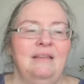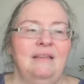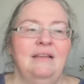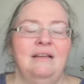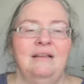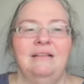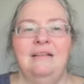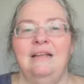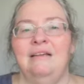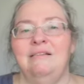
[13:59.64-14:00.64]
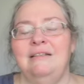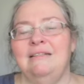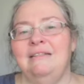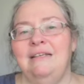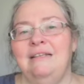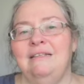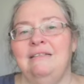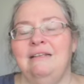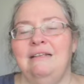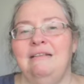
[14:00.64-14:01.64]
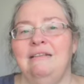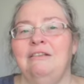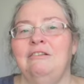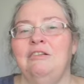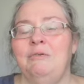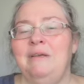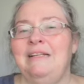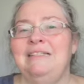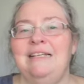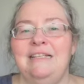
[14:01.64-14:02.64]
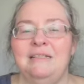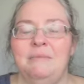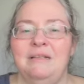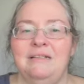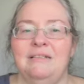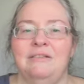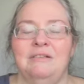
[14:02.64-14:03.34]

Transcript: it's doing assessments and all